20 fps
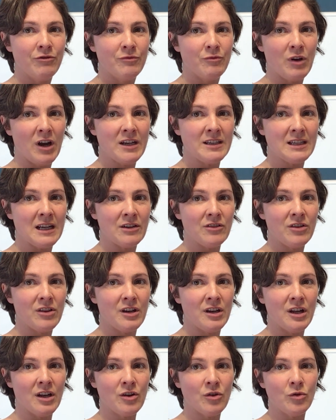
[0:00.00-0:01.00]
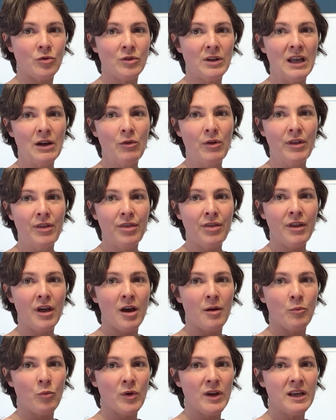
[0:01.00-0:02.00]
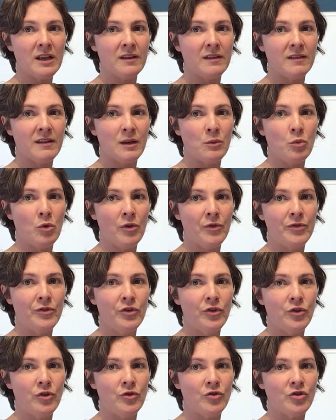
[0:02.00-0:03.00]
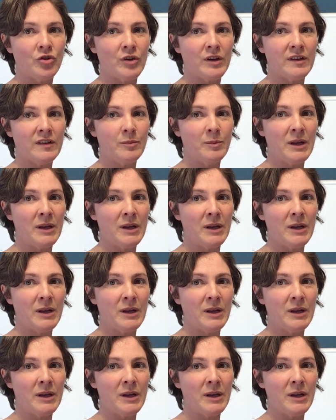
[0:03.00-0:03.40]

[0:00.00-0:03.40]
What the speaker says: right down to the knuckle. Now our thumb, we can see 1, 2 joints,